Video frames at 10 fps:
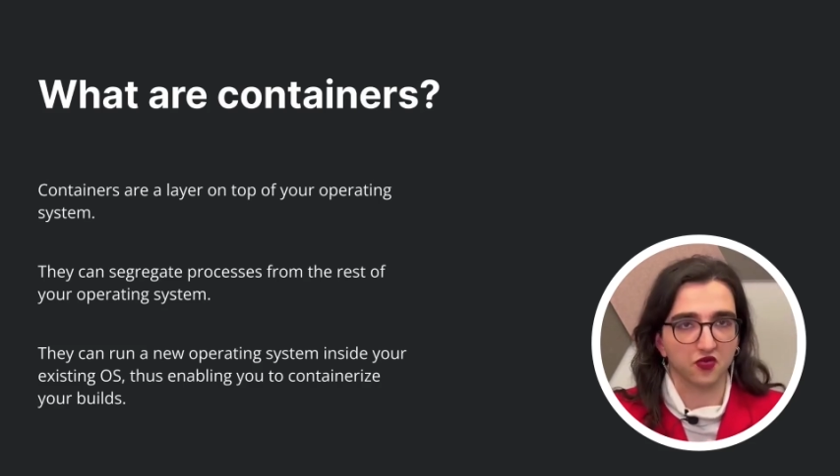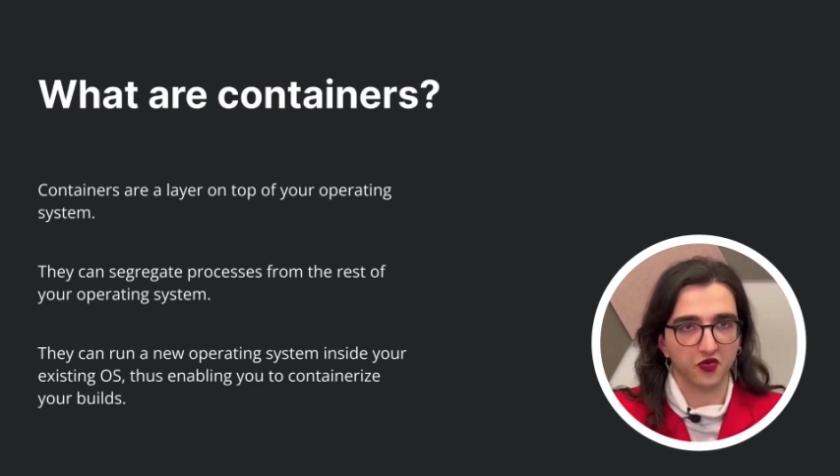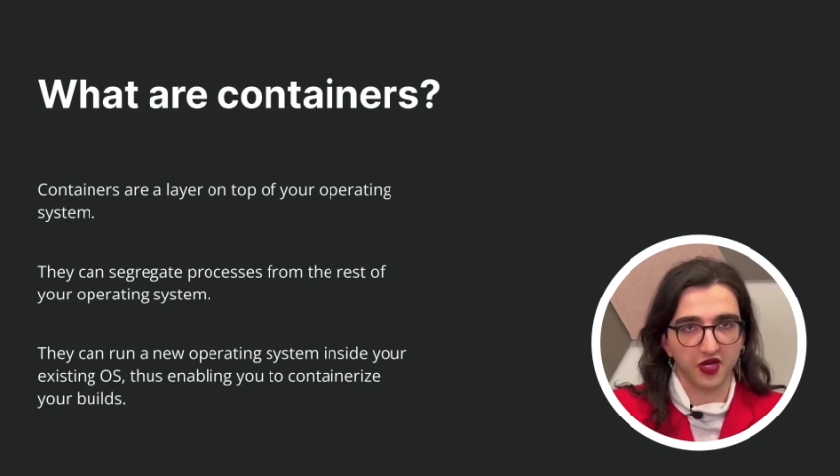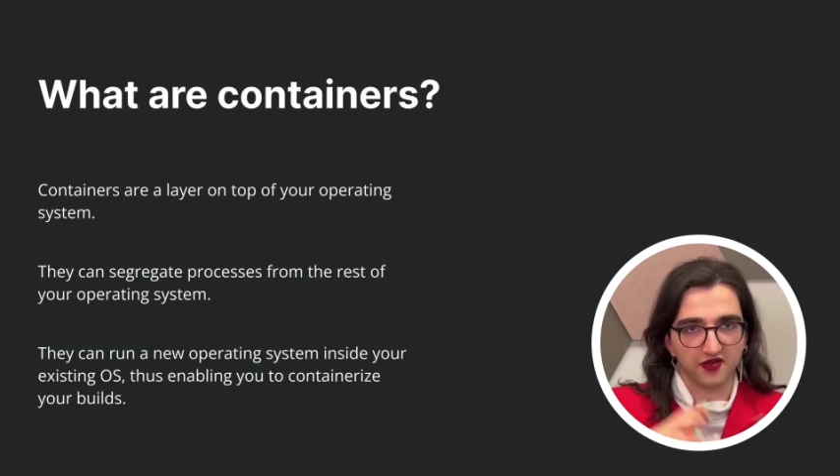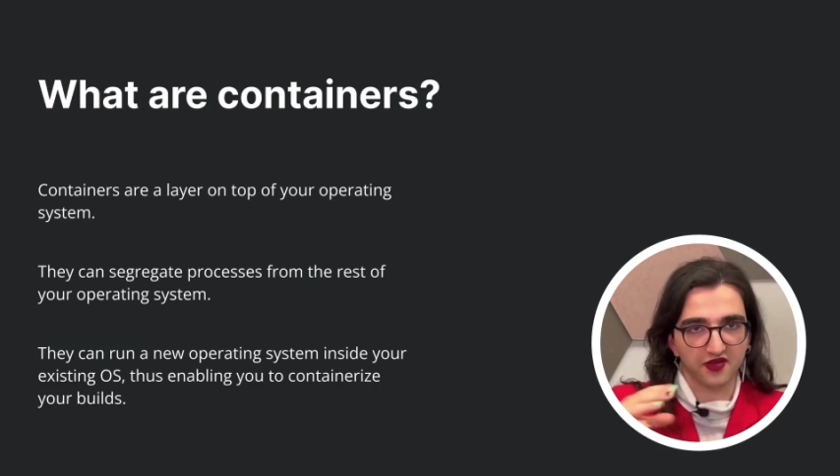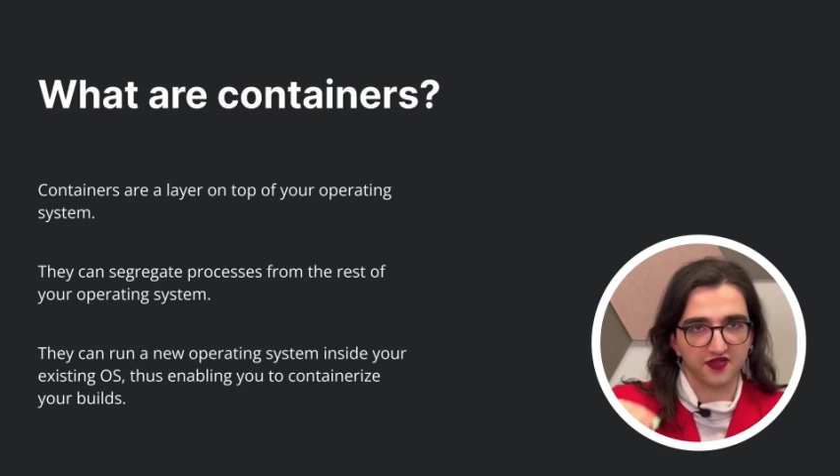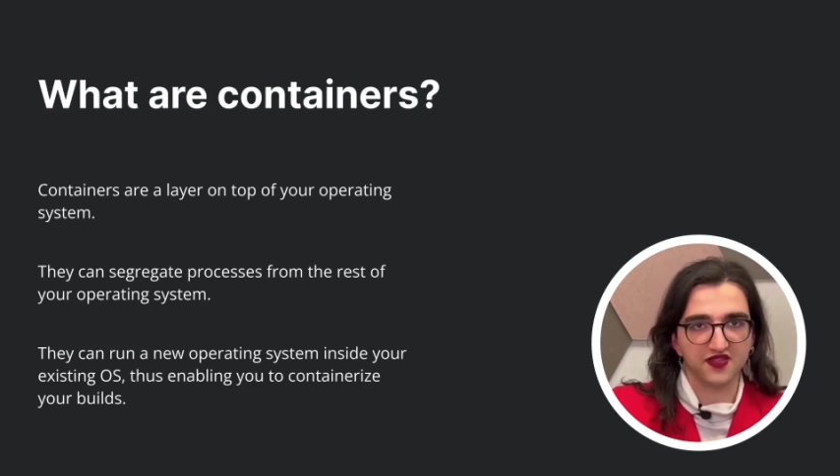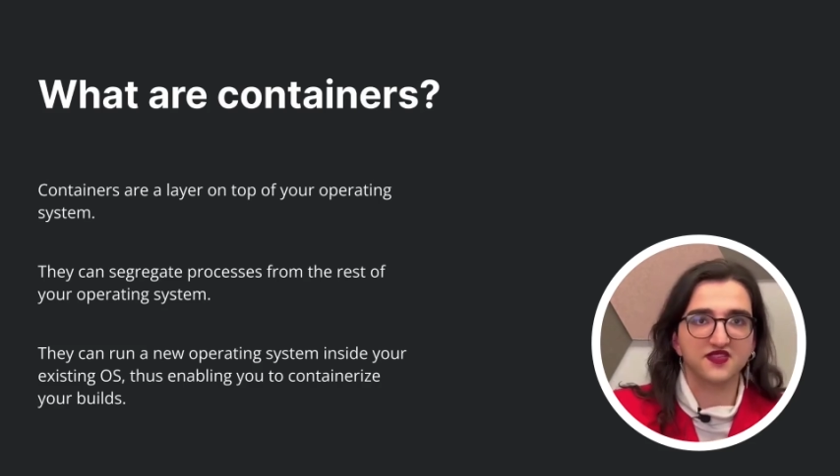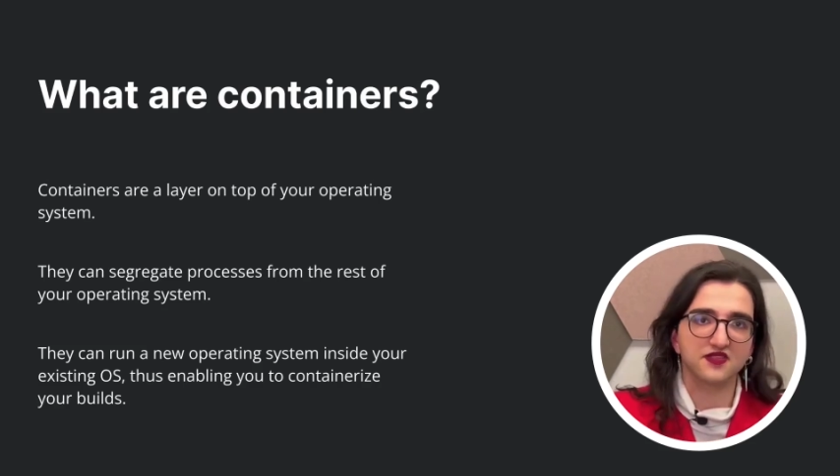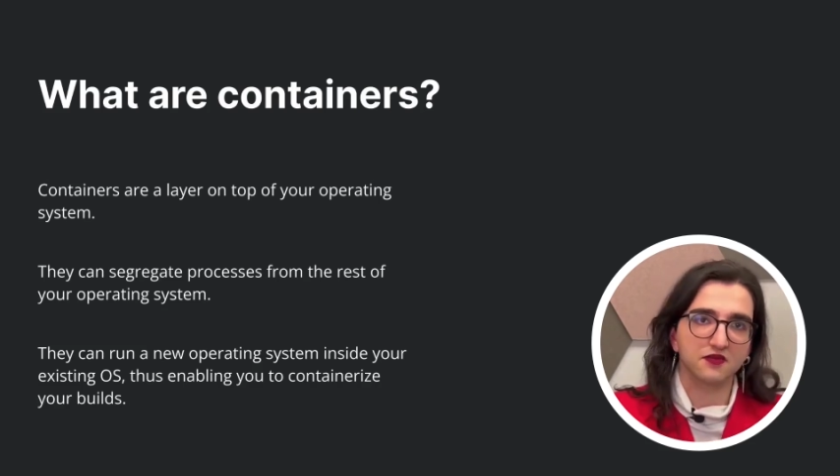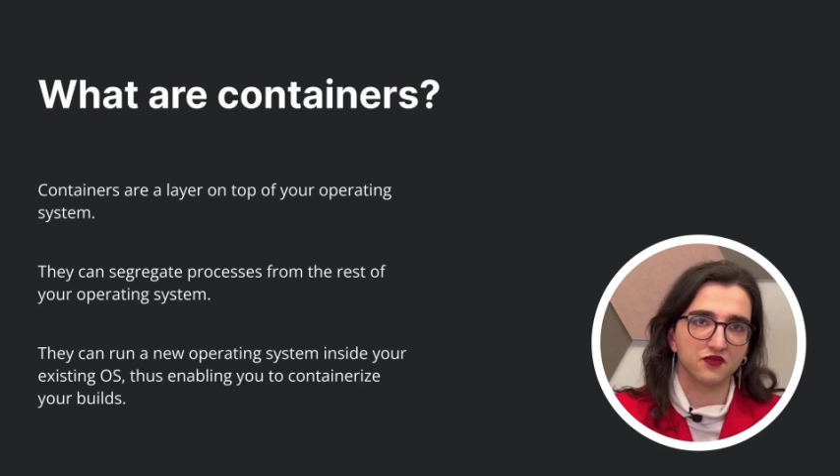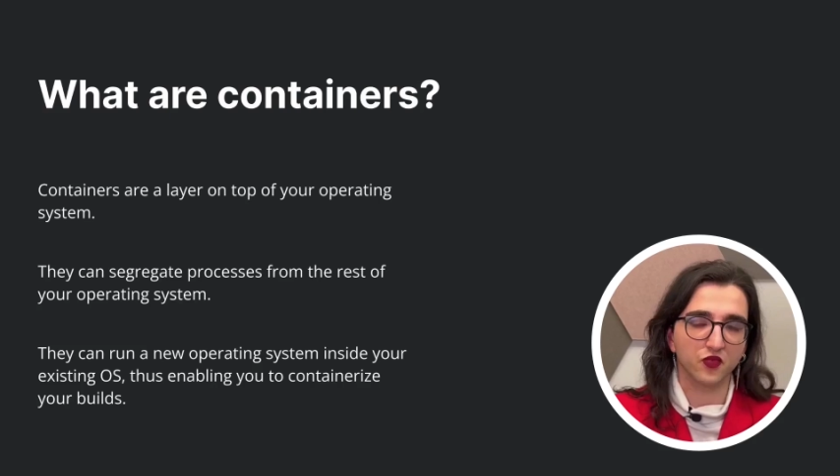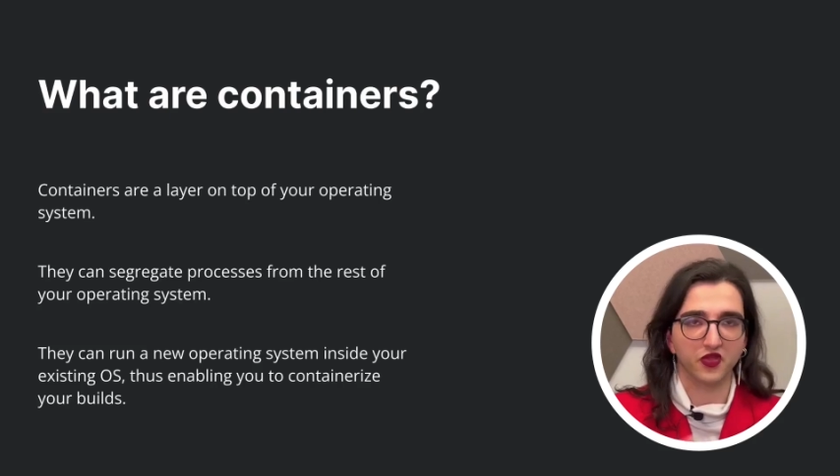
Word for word: So creating a system